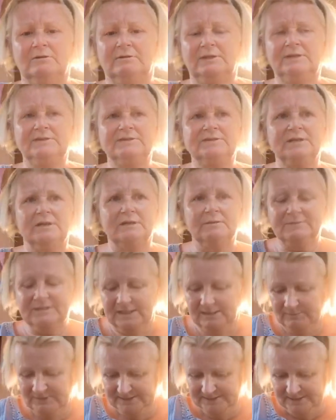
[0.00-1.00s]
they stuck them
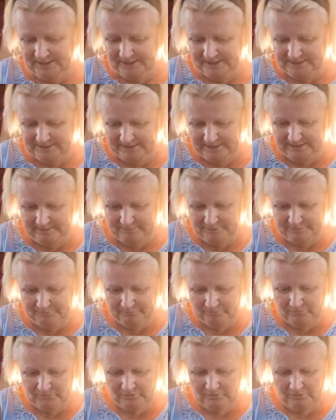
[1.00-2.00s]
down with sellotape.
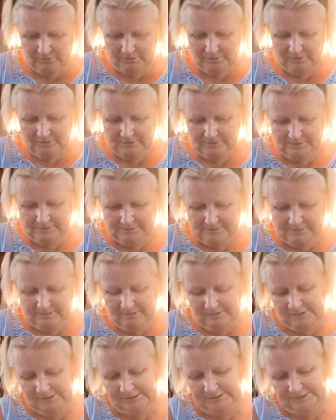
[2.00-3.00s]

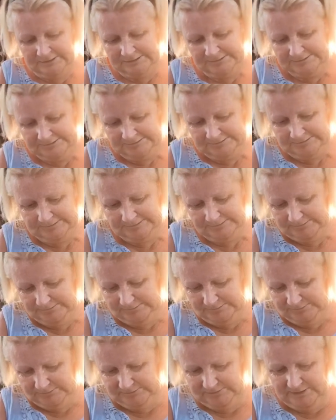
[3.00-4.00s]
I